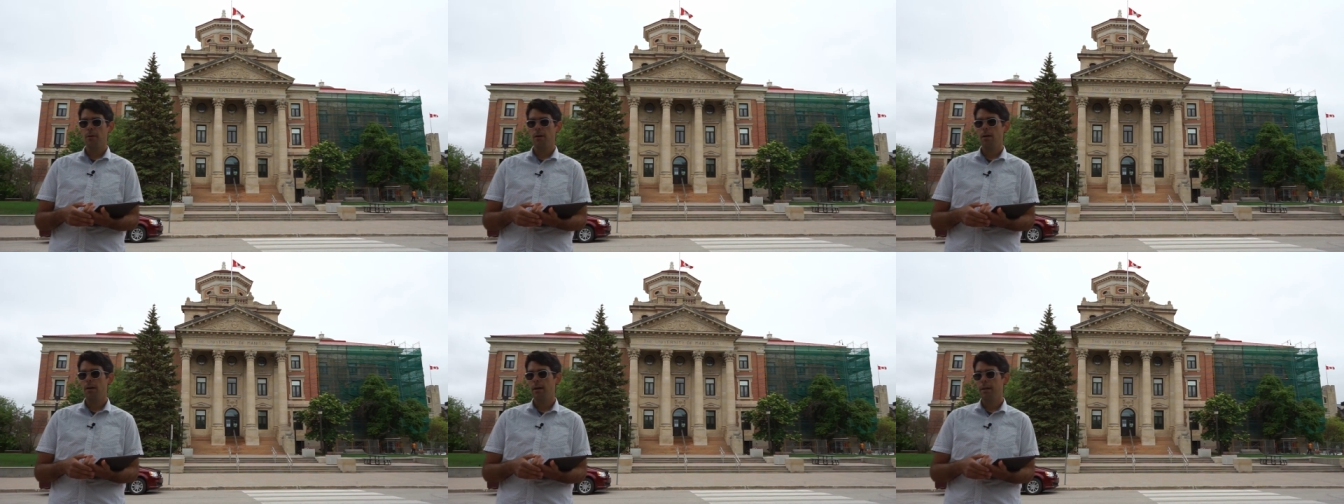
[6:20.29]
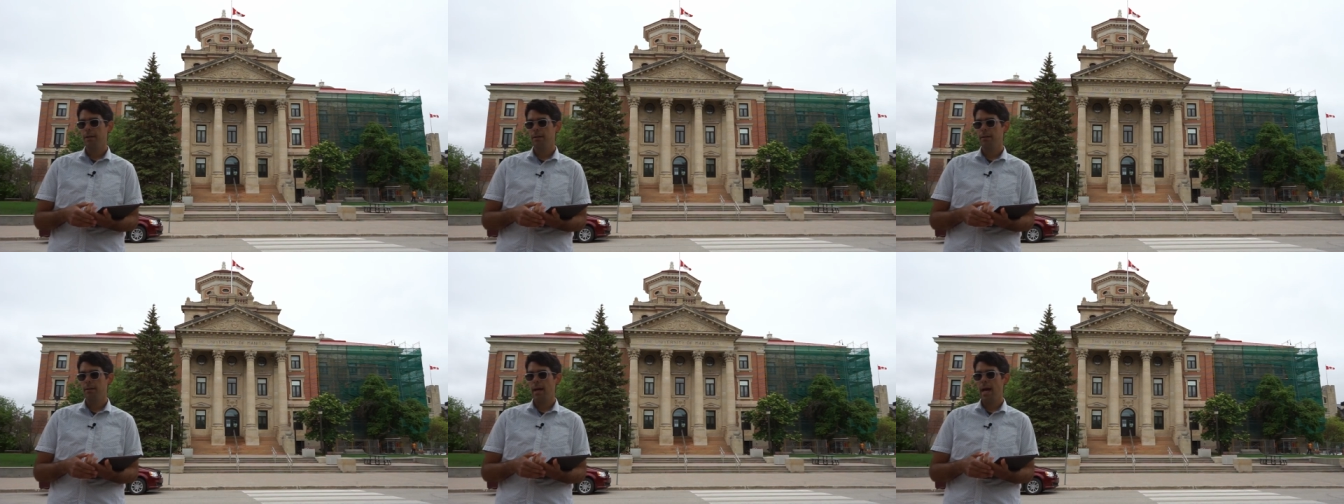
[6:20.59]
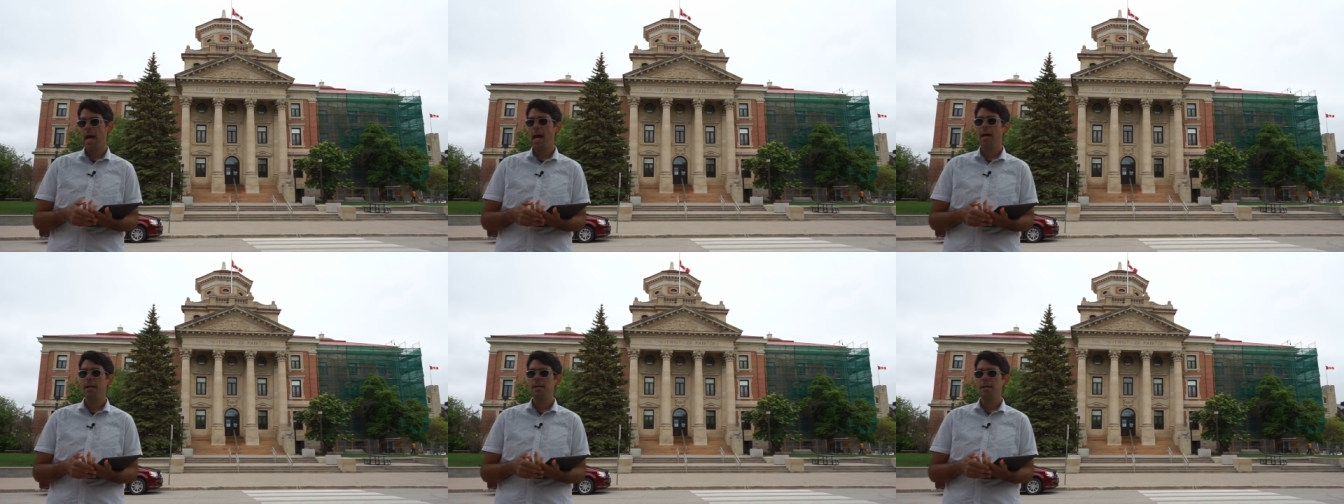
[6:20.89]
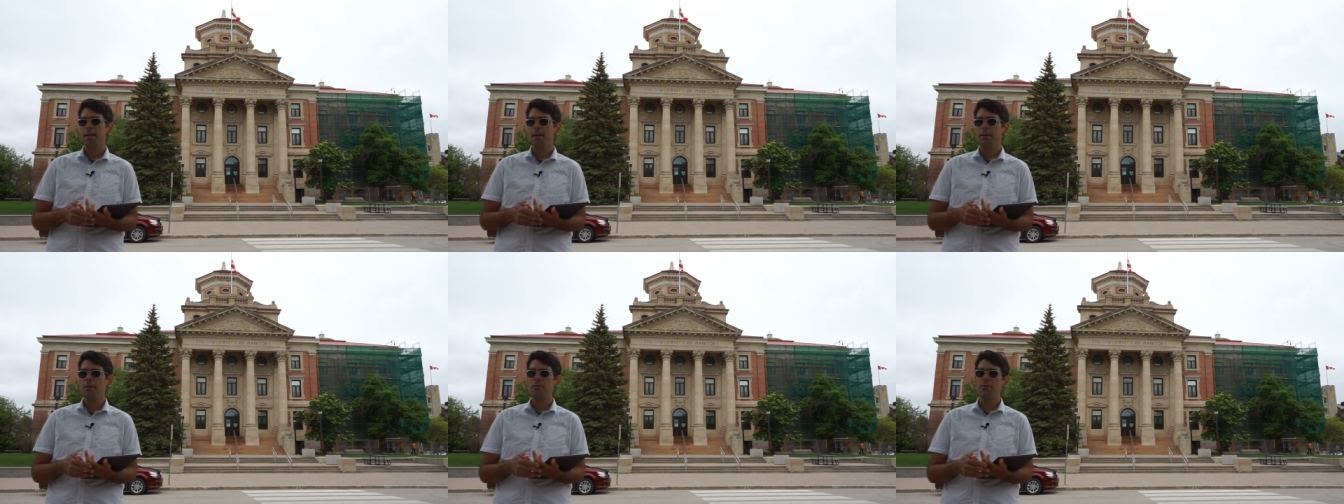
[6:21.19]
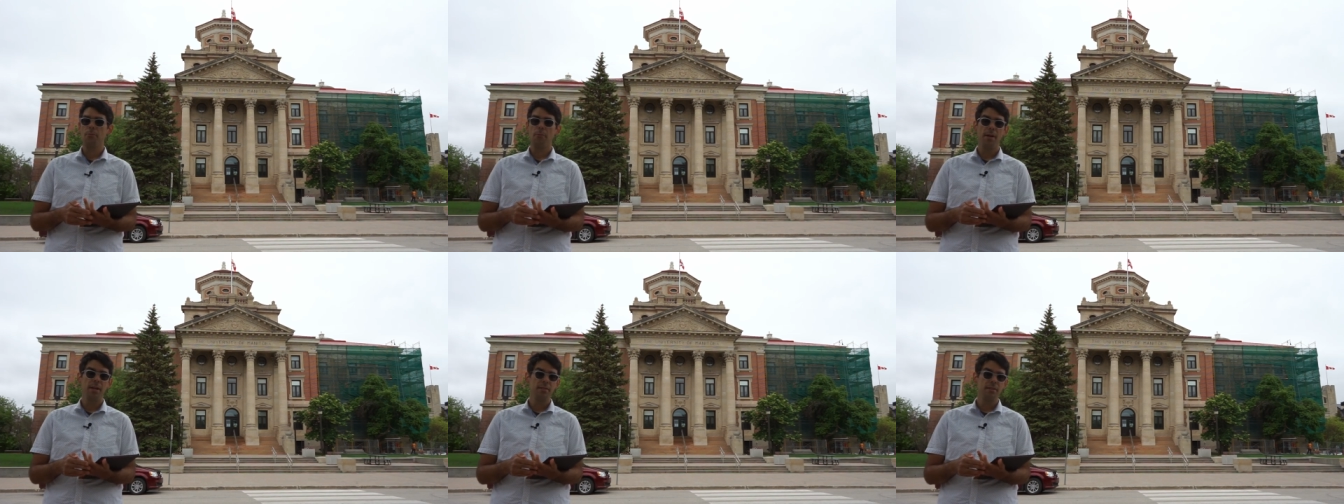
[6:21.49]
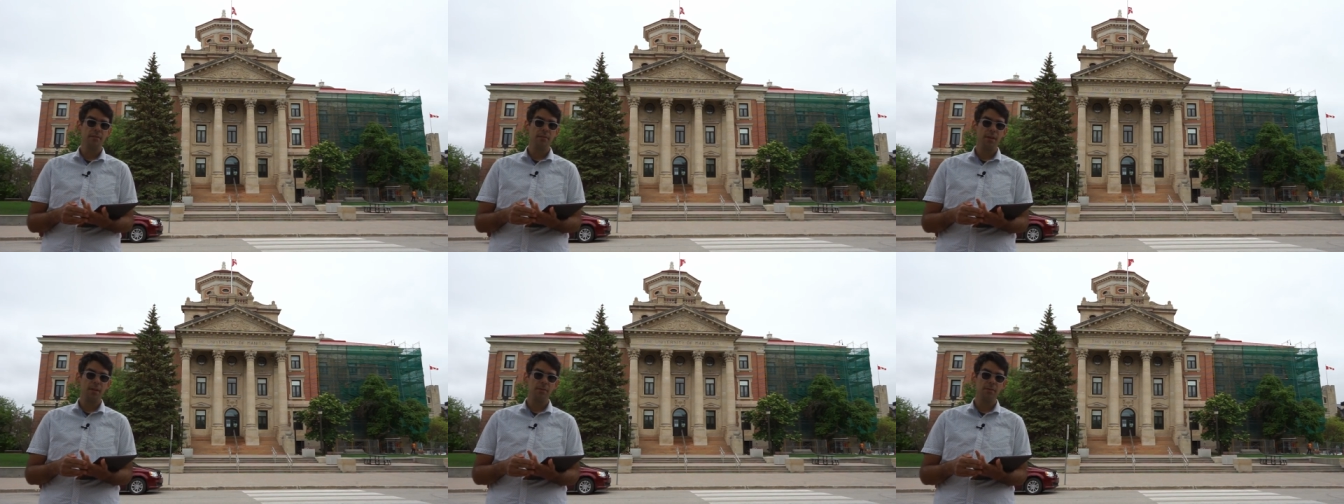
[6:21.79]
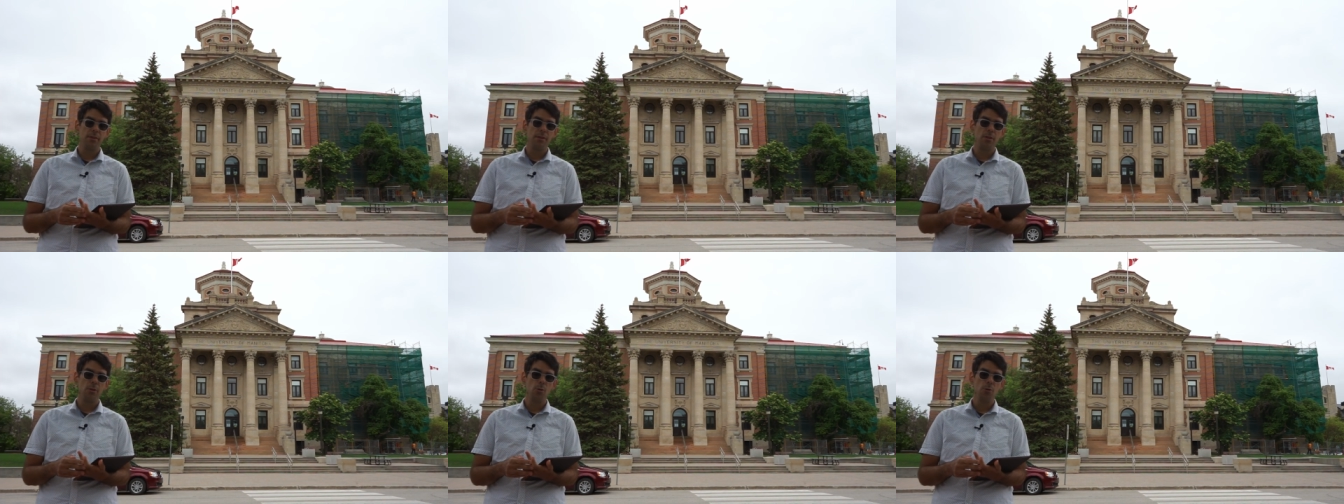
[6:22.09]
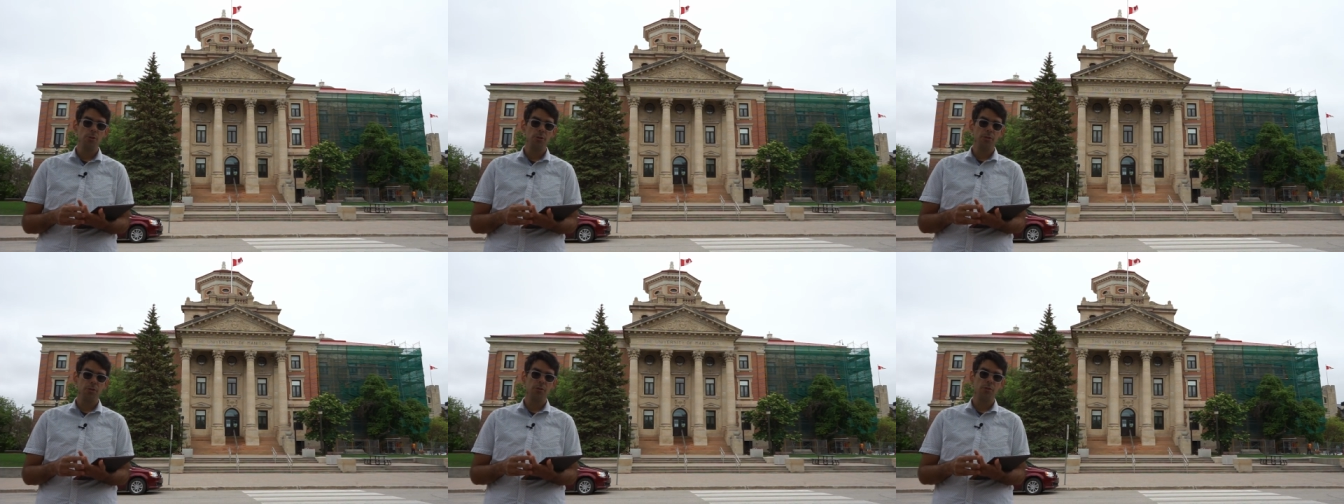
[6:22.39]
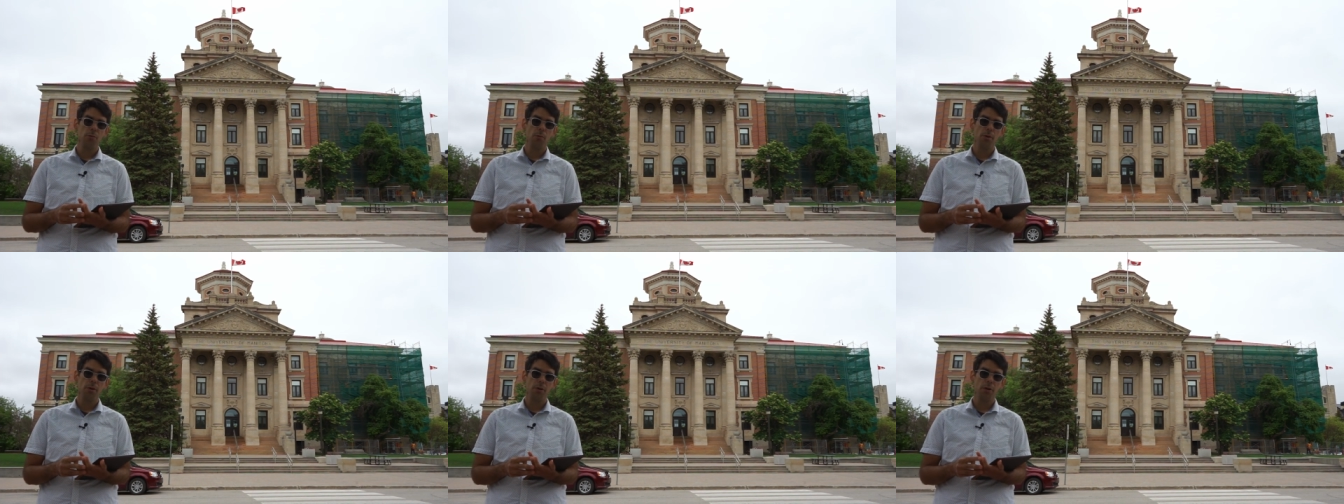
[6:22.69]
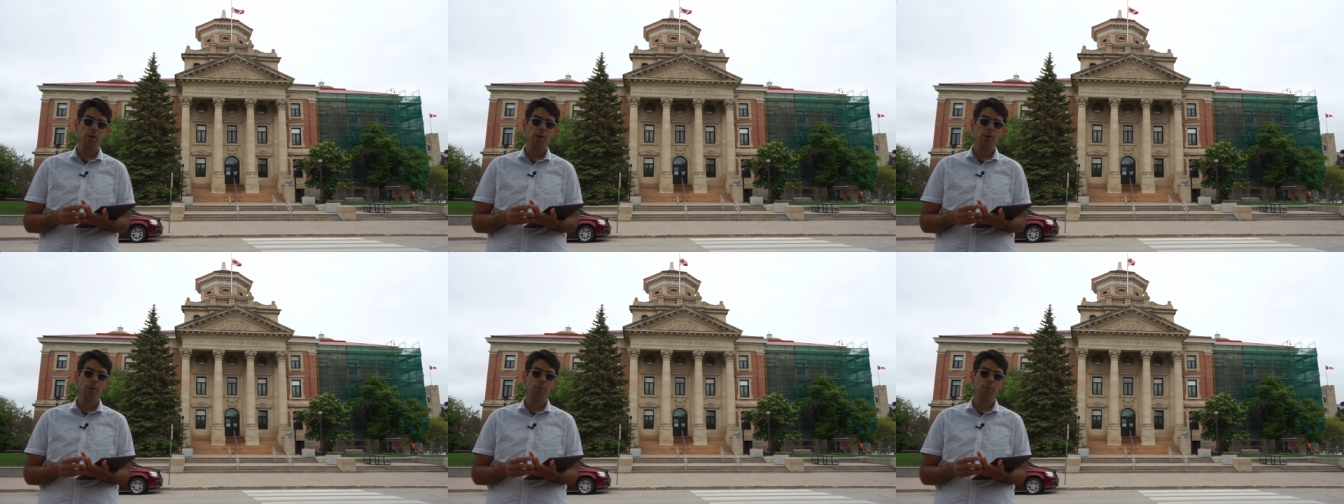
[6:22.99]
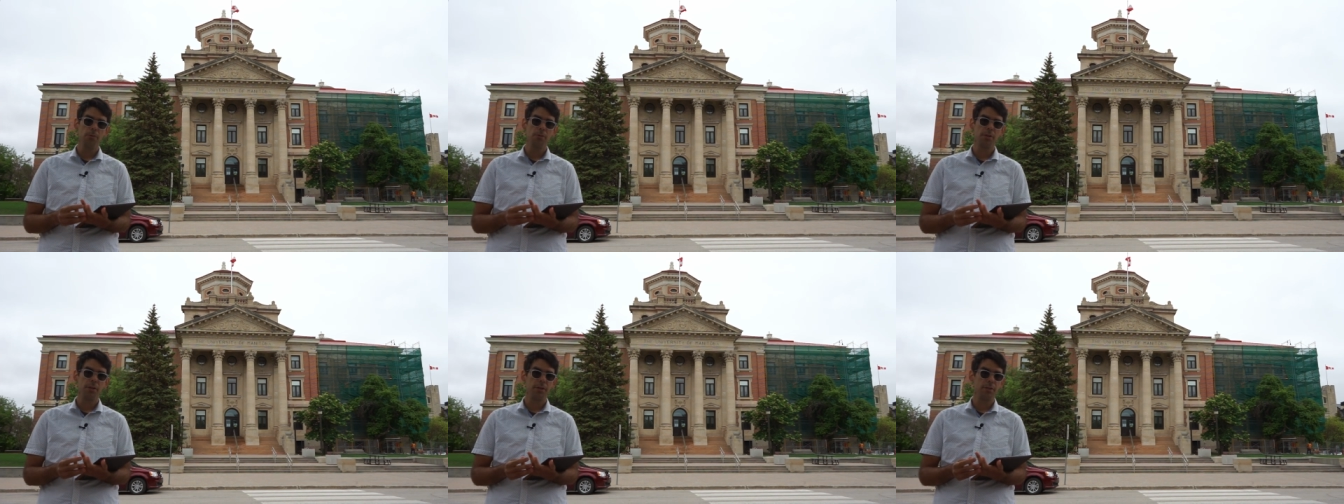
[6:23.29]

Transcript: on adding threads of execution to our code,